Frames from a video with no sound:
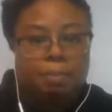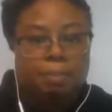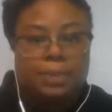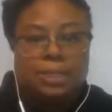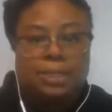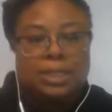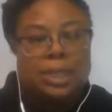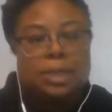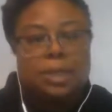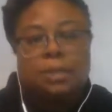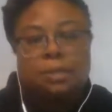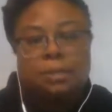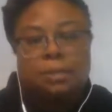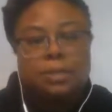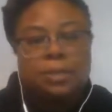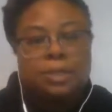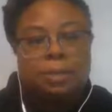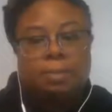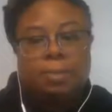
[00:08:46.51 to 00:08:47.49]
But
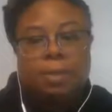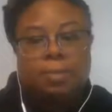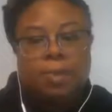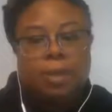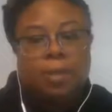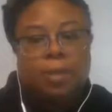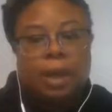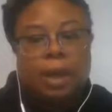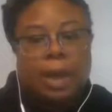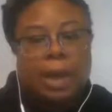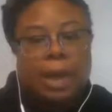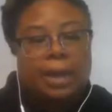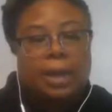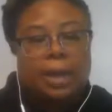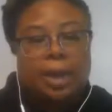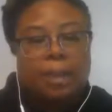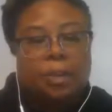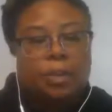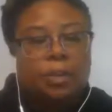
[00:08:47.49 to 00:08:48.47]
some of you,
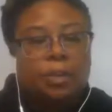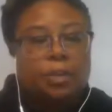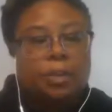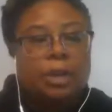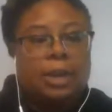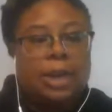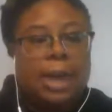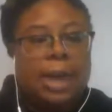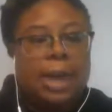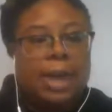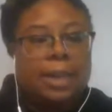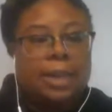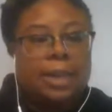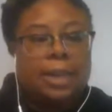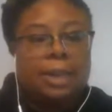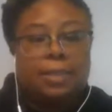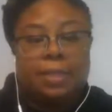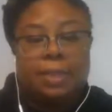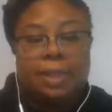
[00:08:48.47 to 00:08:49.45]
I know you're not
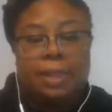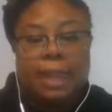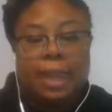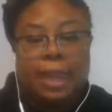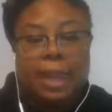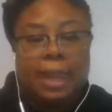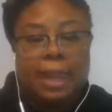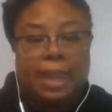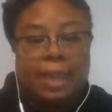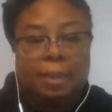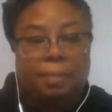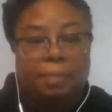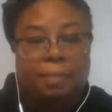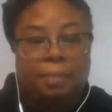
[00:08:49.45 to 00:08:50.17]
in the game.